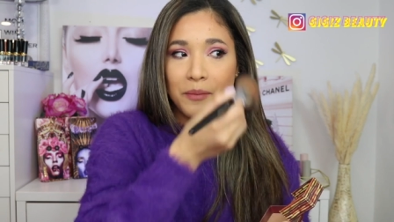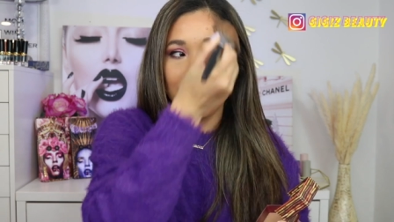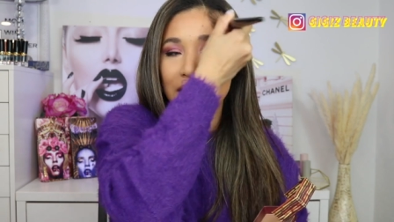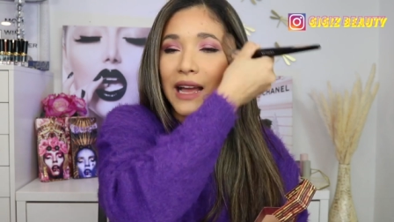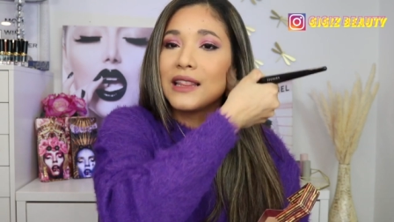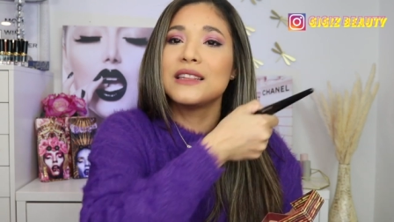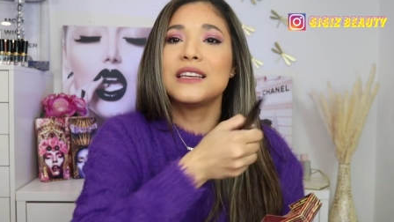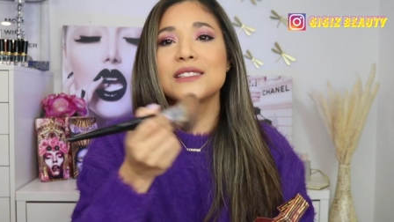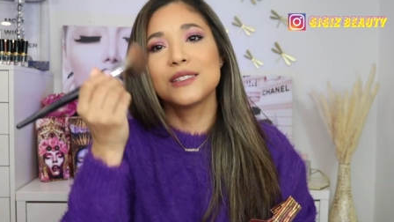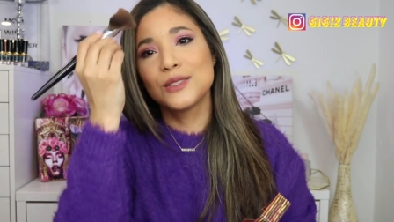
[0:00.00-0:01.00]
but at
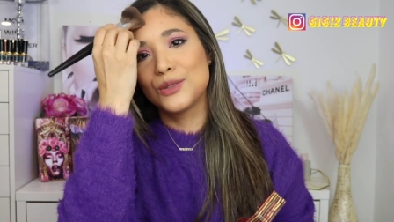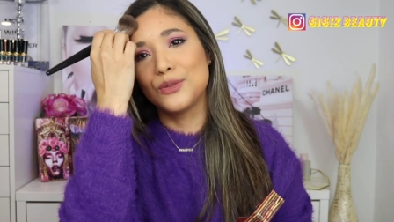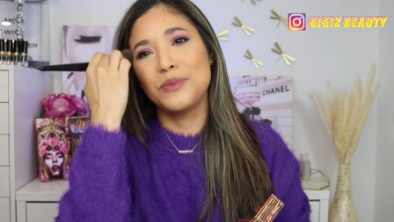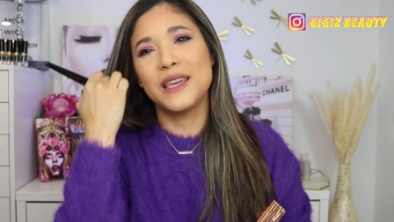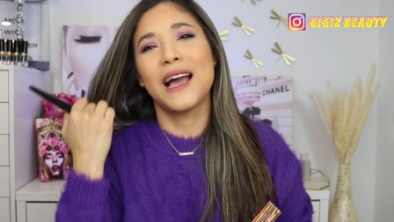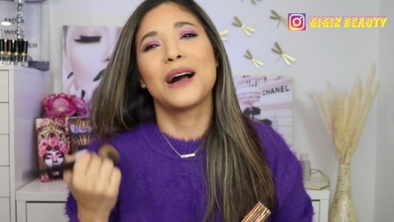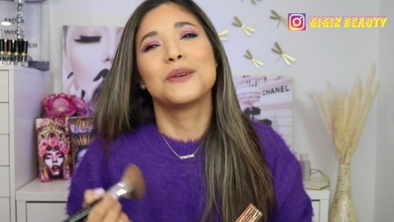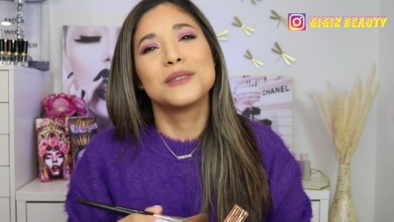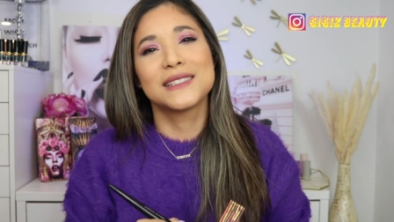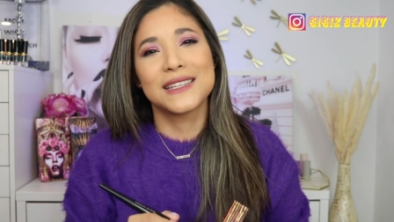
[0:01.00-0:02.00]
least just to be
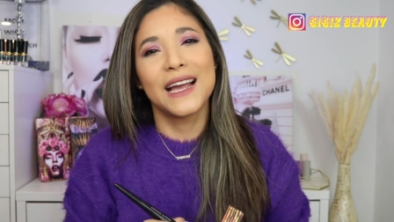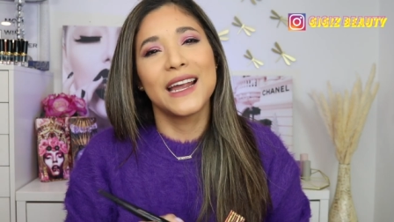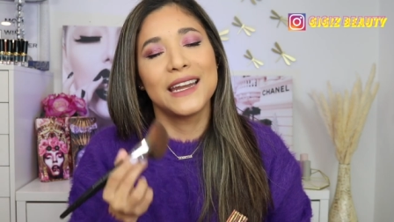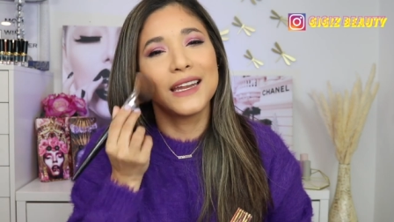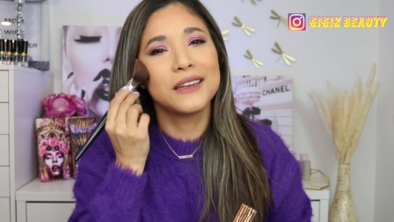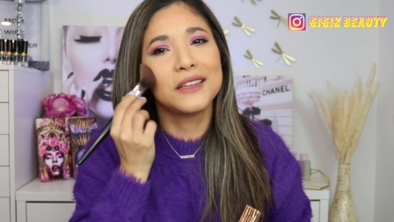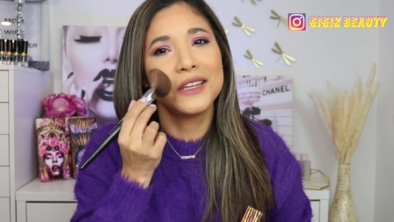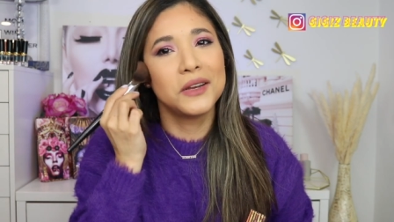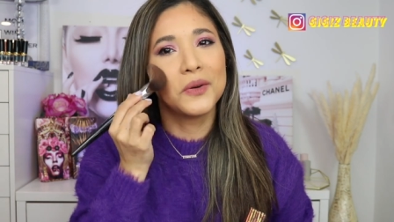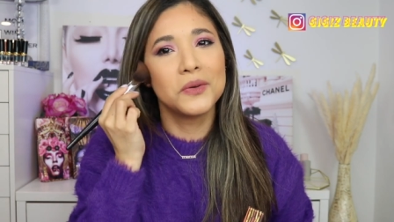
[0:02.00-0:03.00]
outside and,
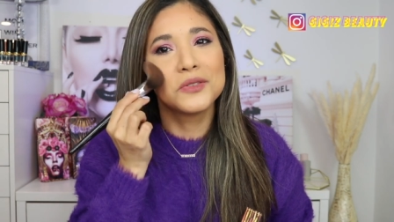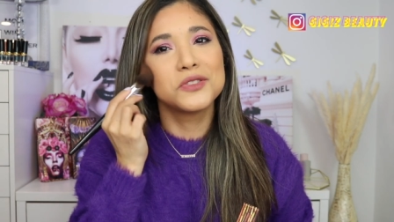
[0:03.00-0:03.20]
you know,